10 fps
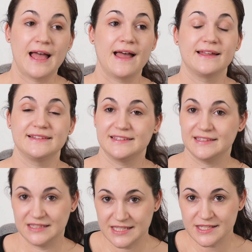And
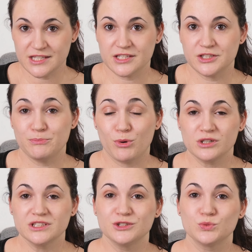this is an
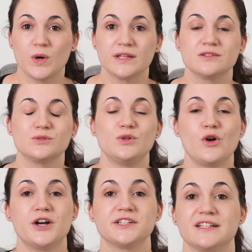important one to
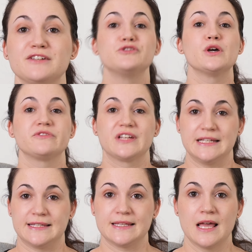learn if you have
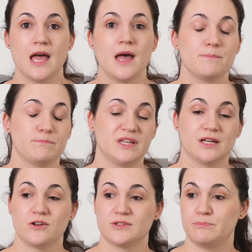kids,
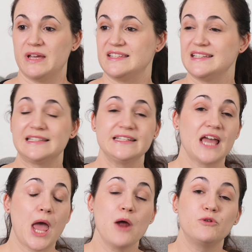because basically
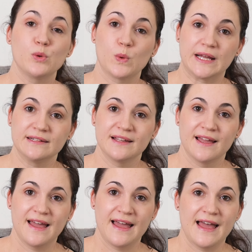everyone
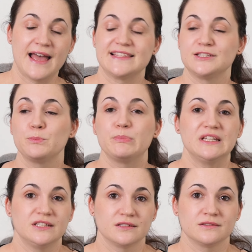has an
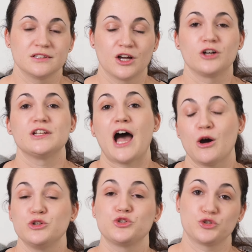opinion on
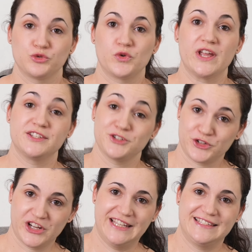how you should raise your
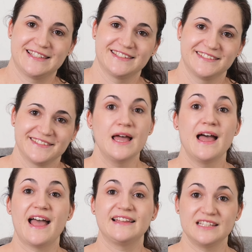kids.
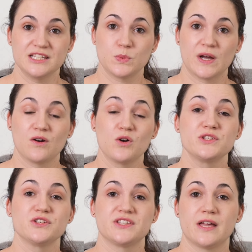And this one
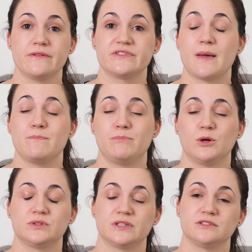also saves a
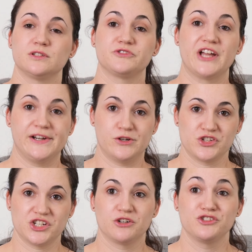boatload of
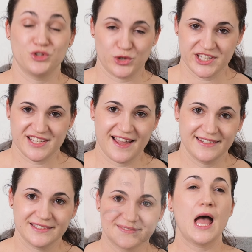energy on your side.
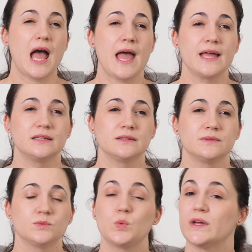
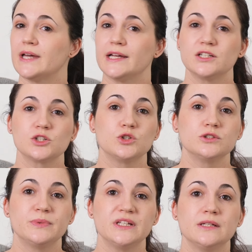And one other
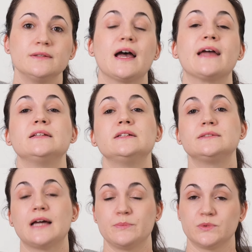could be, I
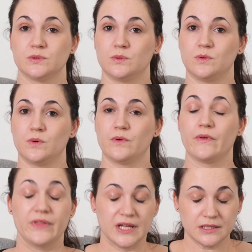need time to
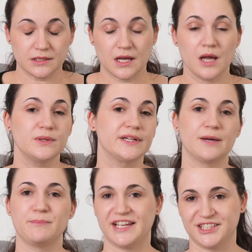think, I will
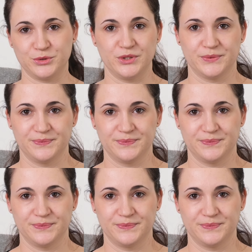come back to you.